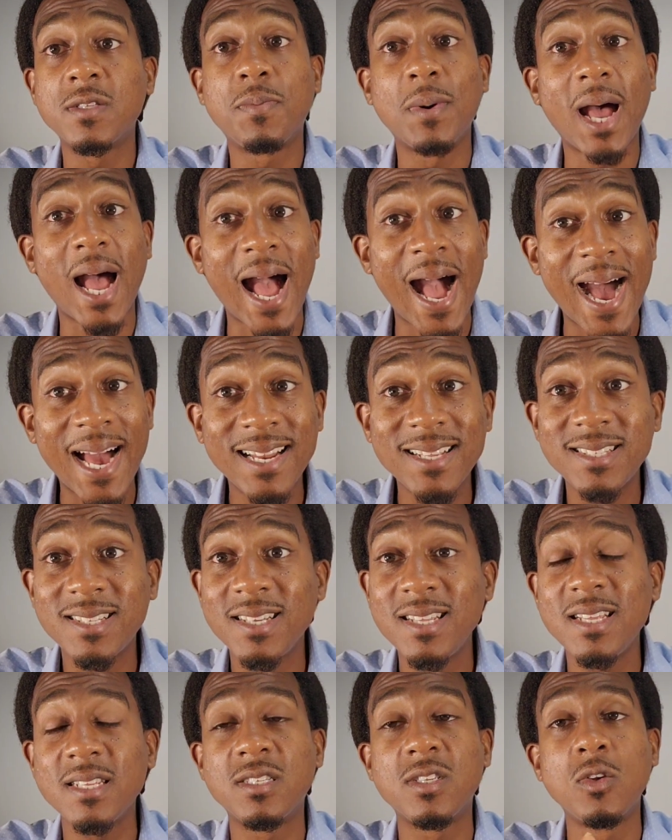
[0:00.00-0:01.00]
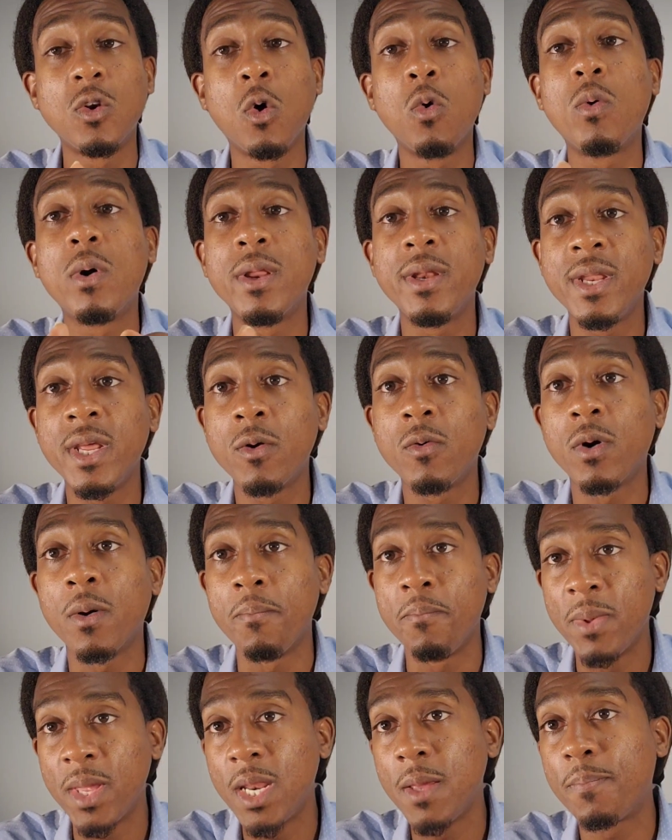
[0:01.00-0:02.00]
But honestly, it's nowhere near what
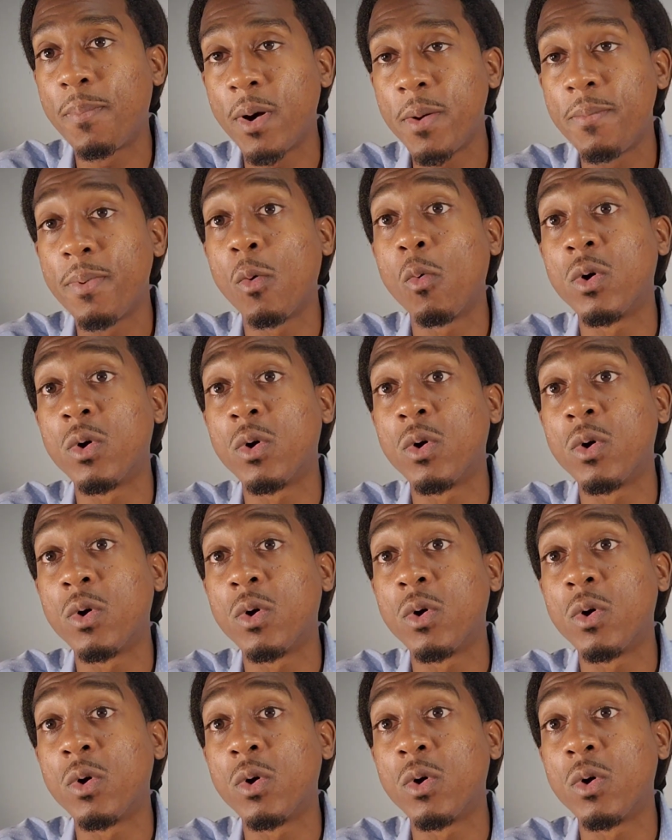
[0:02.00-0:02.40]
many people